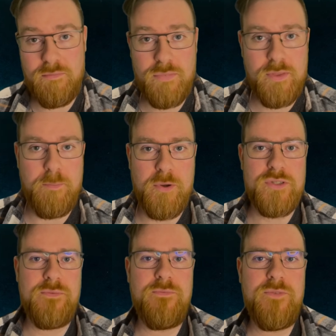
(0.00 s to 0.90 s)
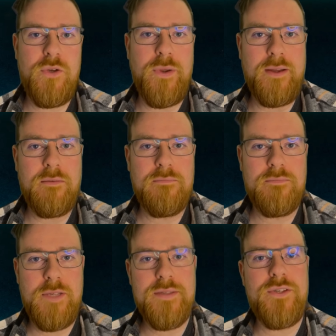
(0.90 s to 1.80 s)
The person viewing.
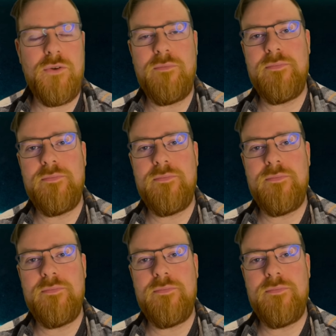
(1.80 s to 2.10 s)
Yes, you.